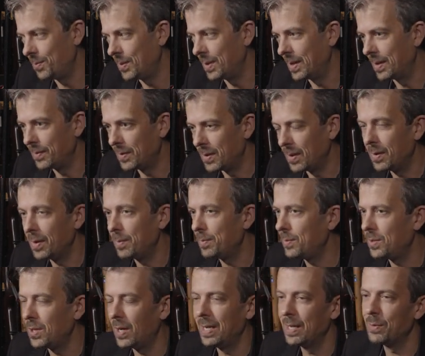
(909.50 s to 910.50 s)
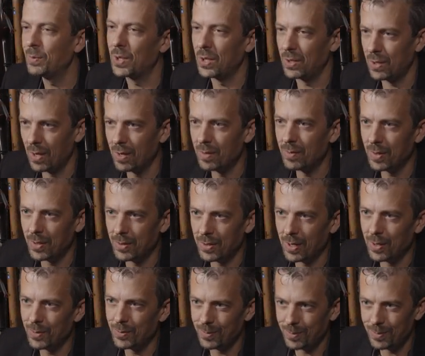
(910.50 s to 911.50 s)
you know, the Dineley was a
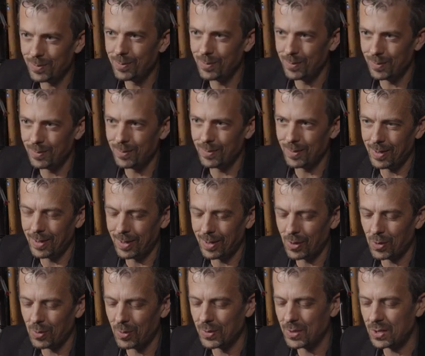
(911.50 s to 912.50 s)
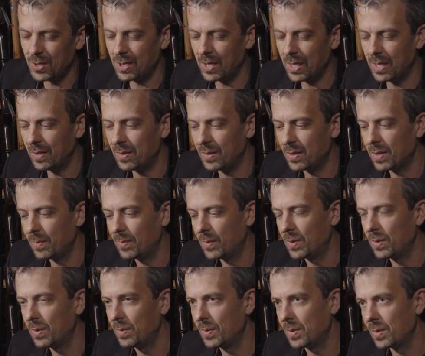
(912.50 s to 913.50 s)
known quantity and
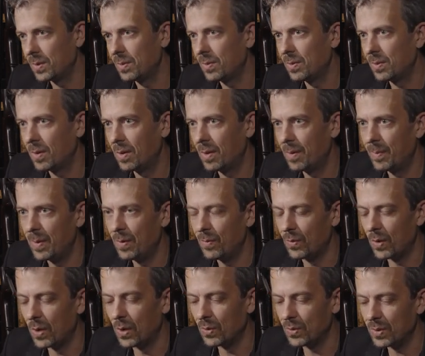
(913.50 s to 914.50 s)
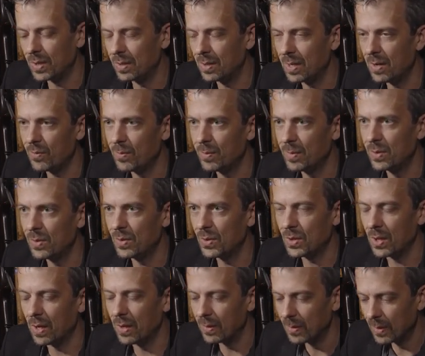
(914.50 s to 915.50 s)
someone that was involved in government,
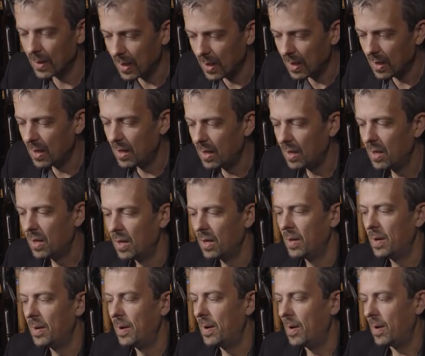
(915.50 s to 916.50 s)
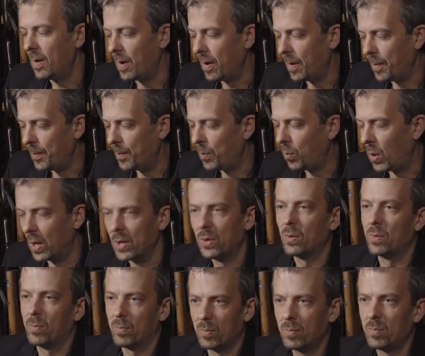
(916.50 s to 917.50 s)
so why
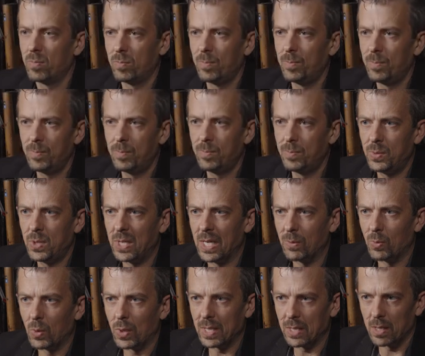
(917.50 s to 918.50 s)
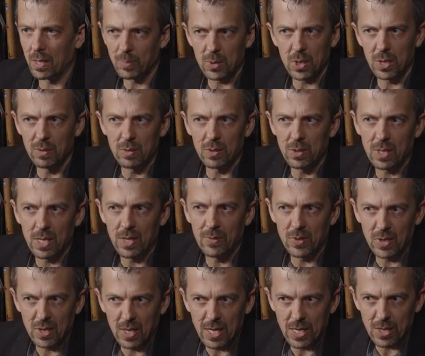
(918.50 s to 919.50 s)
not see what he's up to and see if
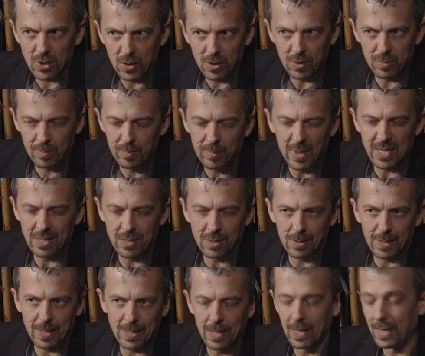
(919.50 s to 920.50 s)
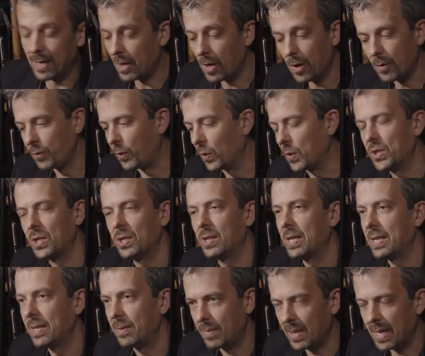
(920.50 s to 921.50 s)
it's any good, basically. And
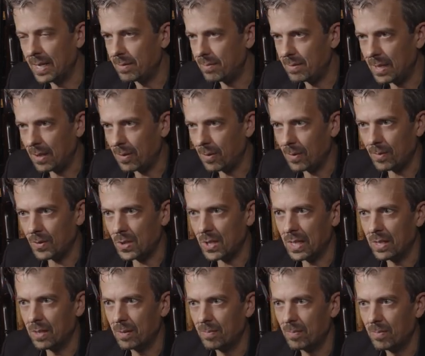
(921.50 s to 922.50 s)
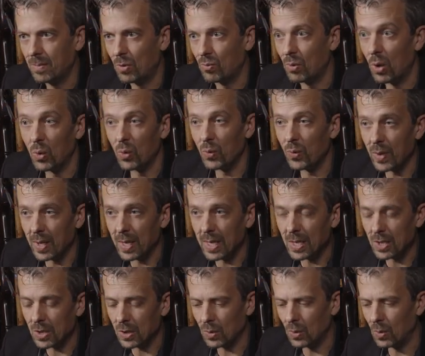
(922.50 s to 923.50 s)
unfortunately, they did not see a role for
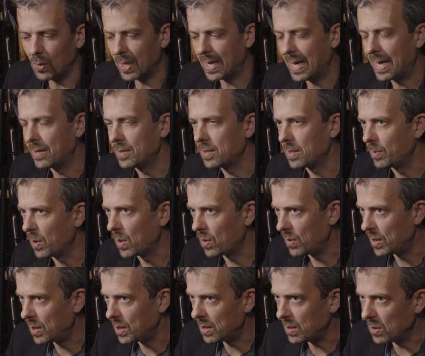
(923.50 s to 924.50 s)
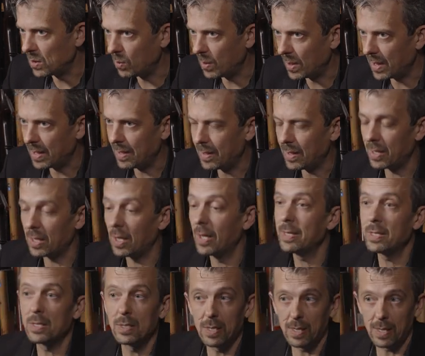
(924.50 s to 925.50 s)
this, or they had some other issues with it. I'd
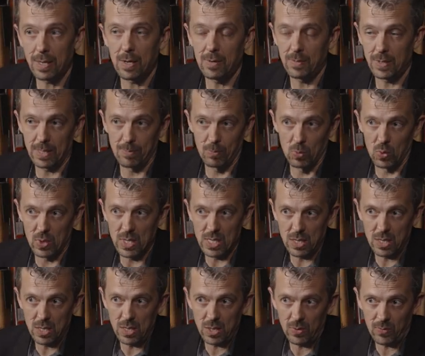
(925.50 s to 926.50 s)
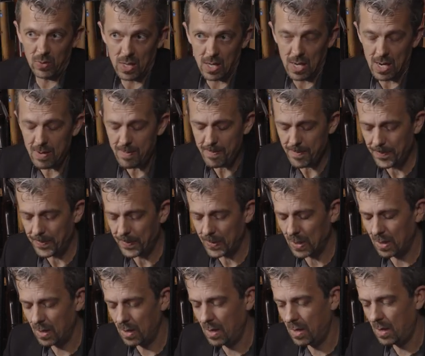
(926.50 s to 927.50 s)
like to dig more into this if I
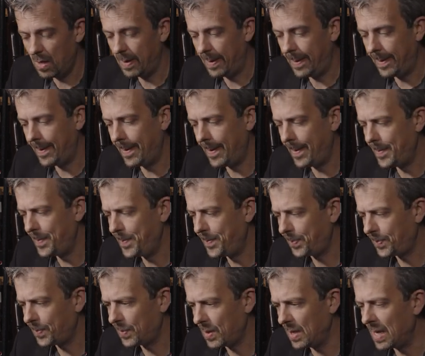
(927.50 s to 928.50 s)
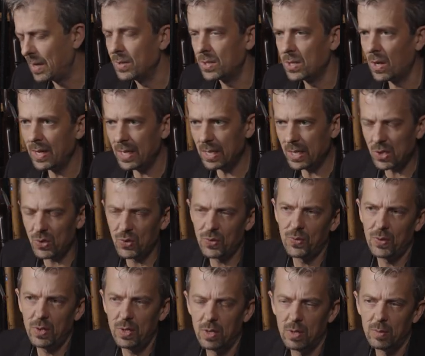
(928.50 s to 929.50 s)
can. Now, Dineley's
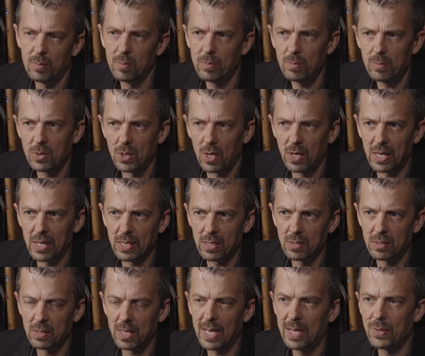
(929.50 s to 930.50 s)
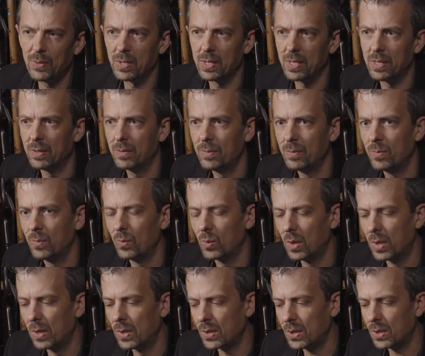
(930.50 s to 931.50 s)
firm, Dineley and Dowding,
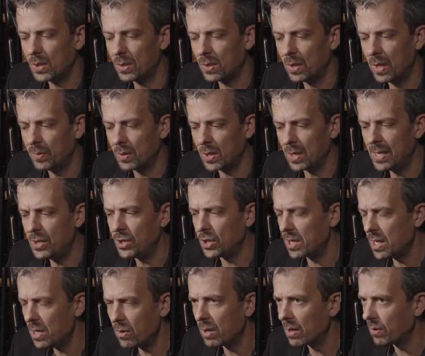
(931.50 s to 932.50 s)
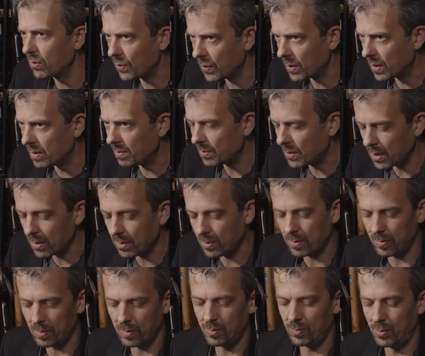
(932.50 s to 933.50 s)
was an engineering firm, so
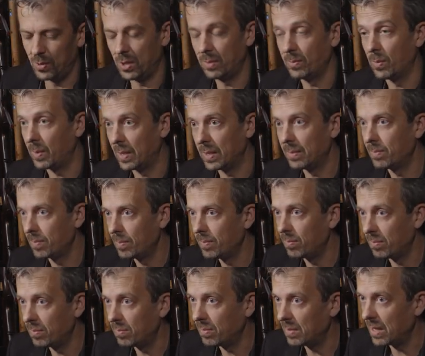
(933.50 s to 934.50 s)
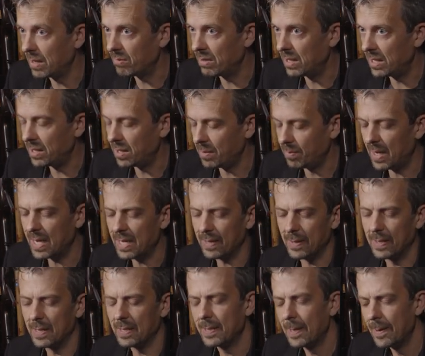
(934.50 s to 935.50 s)
presumably they really did make
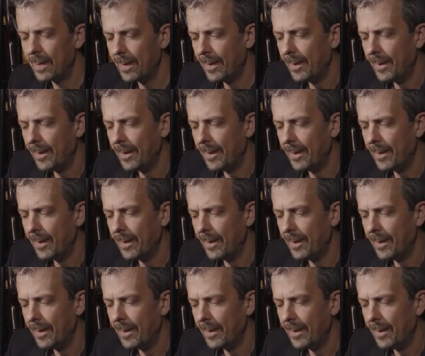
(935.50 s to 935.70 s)
this,